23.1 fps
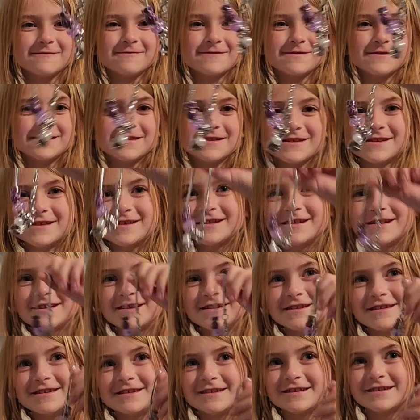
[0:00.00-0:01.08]
And it is a
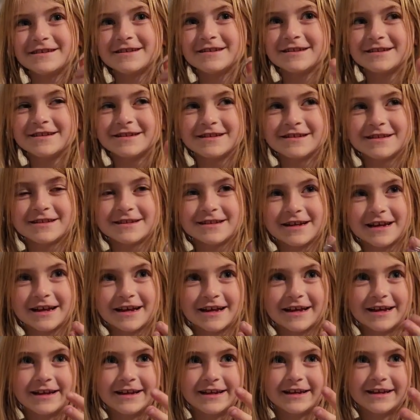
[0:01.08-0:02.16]
charm bracelet. So
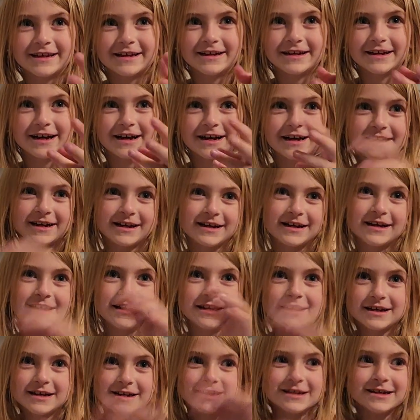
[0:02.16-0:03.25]
maybe
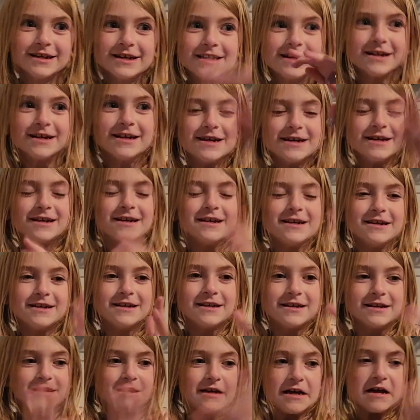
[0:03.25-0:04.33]
that's where that saying comes
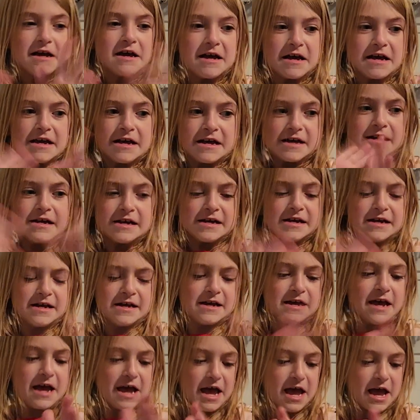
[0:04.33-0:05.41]
from.
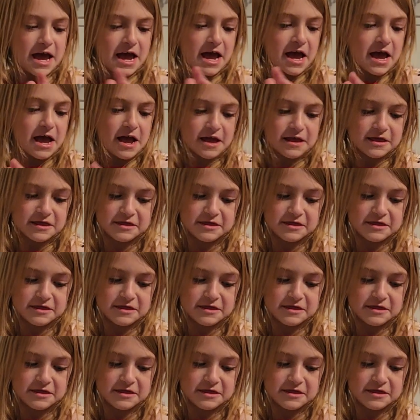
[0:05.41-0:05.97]
Who knows?